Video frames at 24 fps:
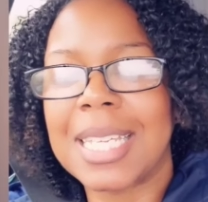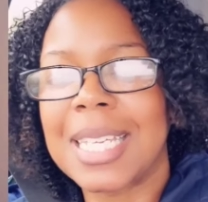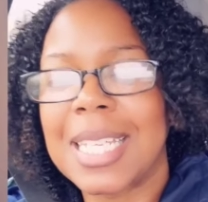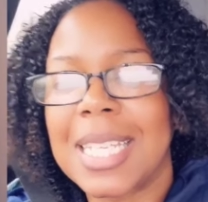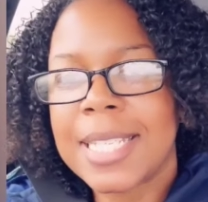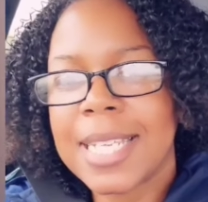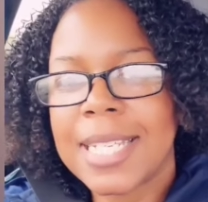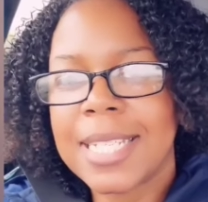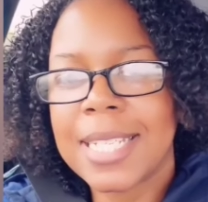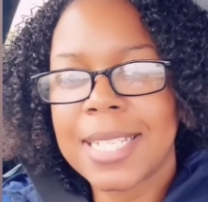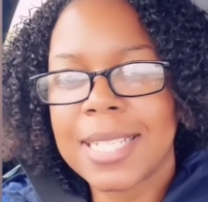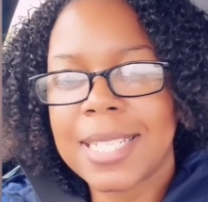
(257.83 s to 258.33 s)
So
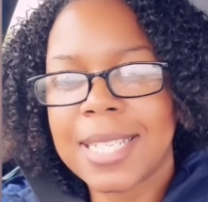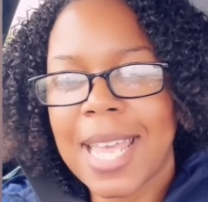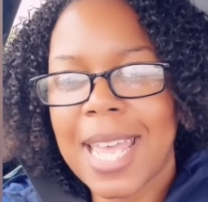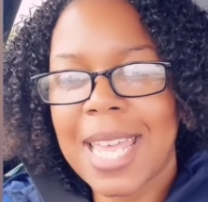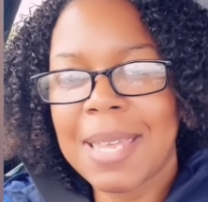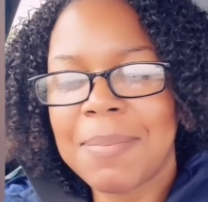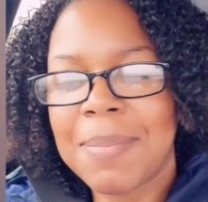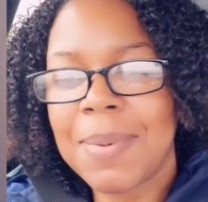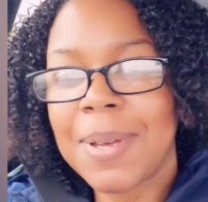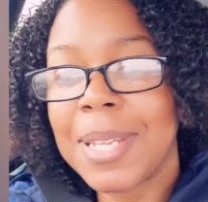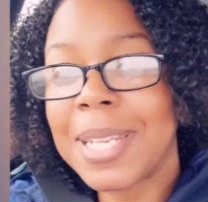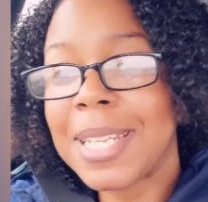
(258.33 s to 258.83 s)
they just
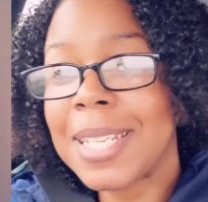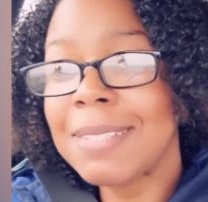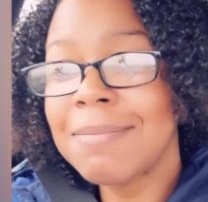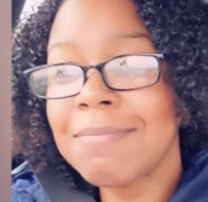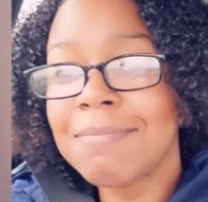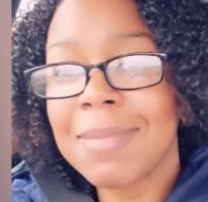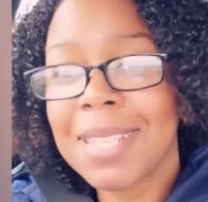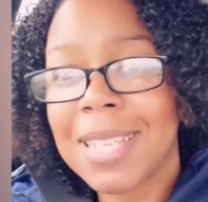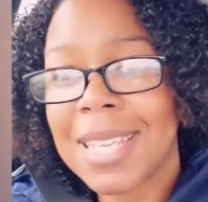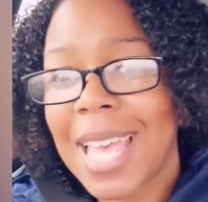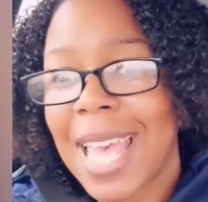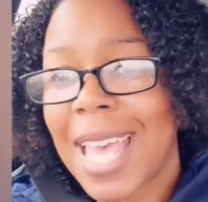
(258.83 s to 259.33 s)
came in
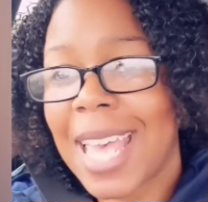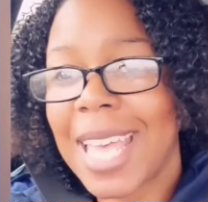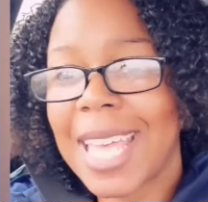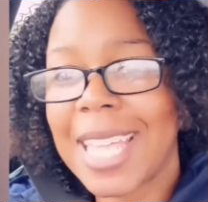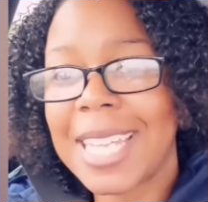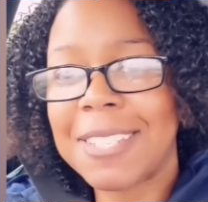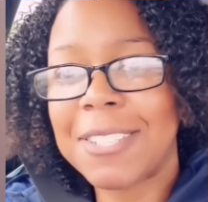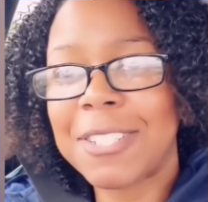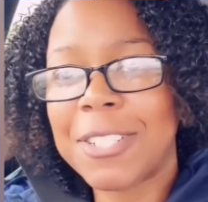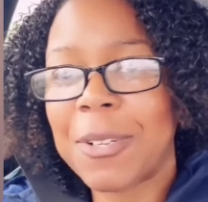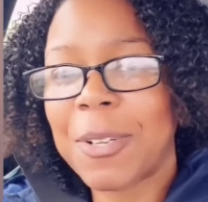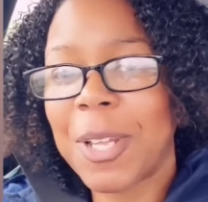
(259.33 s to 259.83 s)

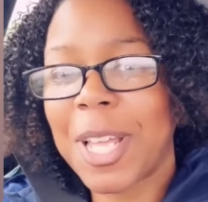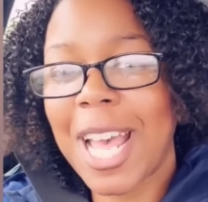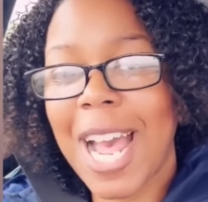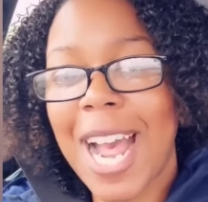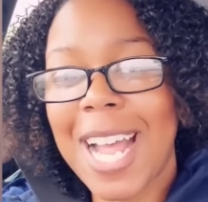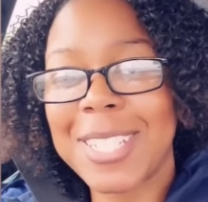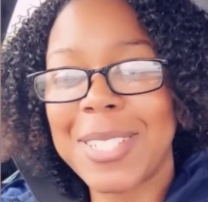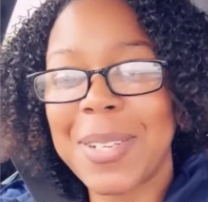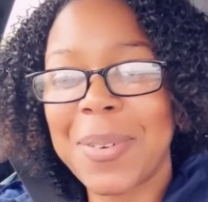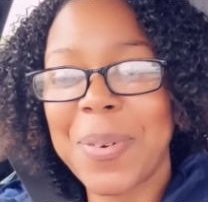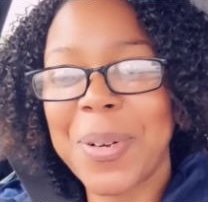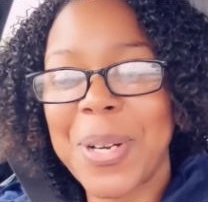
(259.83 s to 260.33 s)
and
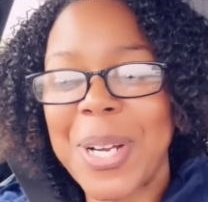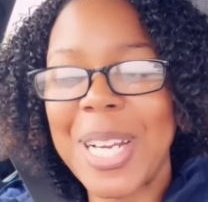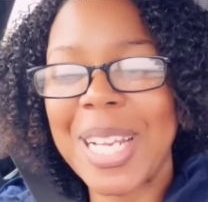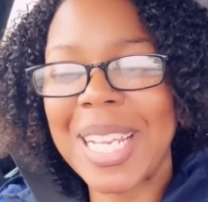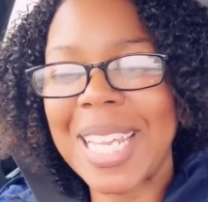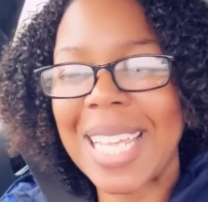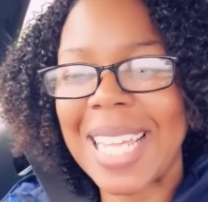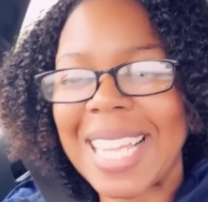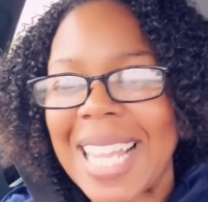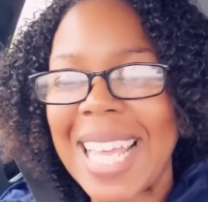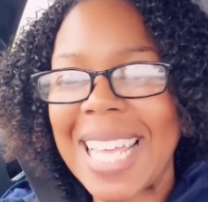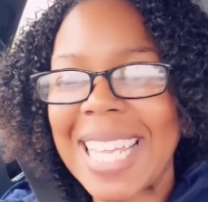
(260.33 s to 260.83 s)
got to work,
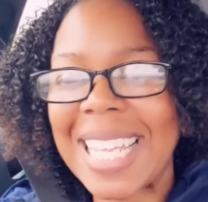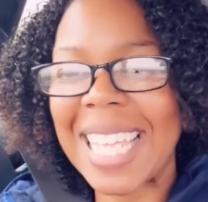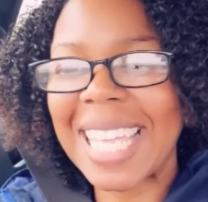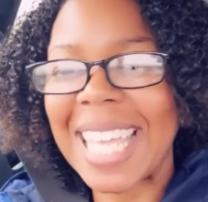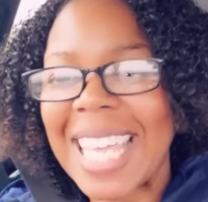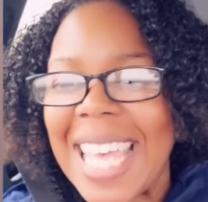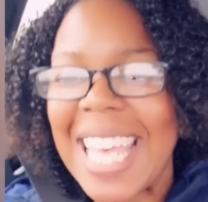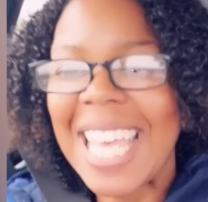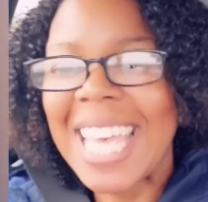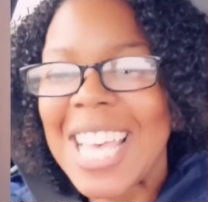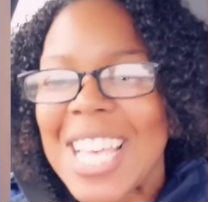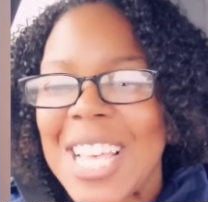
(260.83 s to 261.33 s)
like
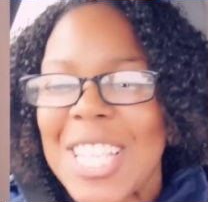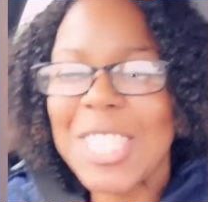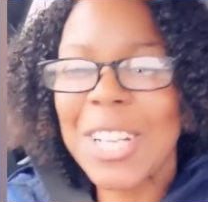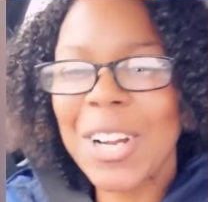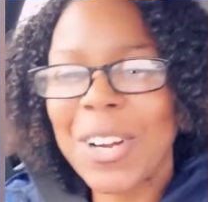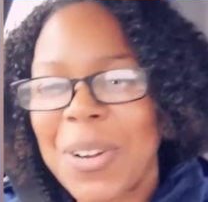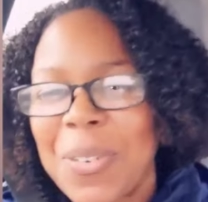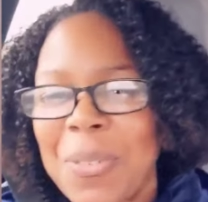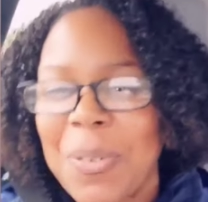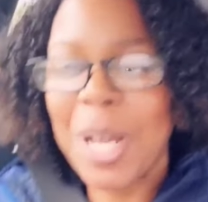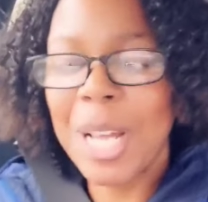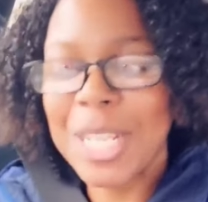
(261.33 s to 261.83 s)

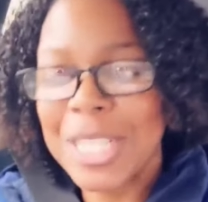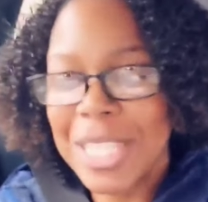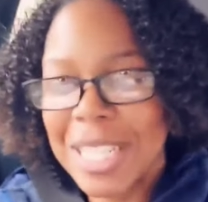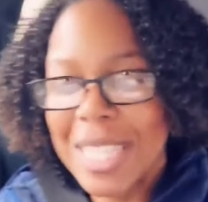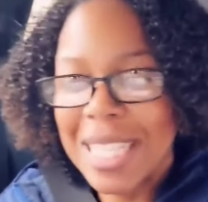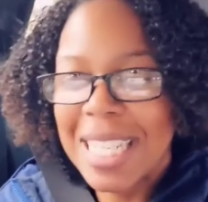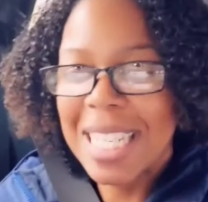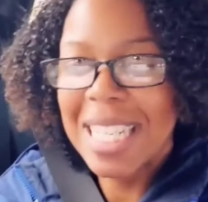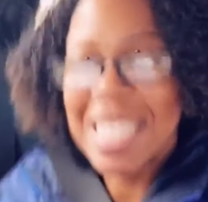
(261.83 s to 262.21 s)
started washing